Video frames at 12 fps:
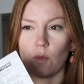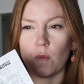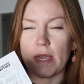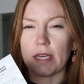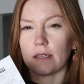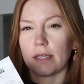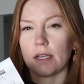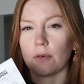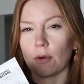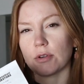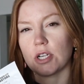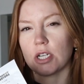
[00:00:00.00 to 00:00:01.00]
weekly
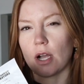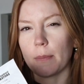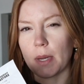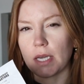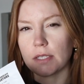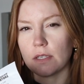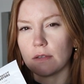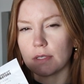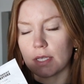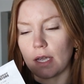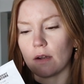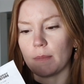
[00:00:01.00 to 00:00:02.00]
grocery shop, I guess you could
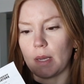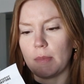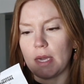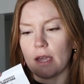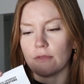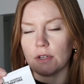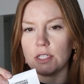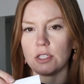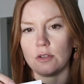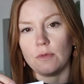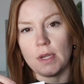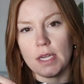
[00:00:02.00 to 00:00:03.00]
say, or maybe every
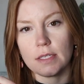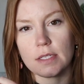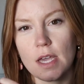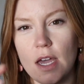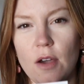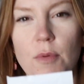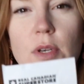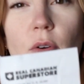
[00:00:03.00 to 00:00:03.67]
2 weeks. We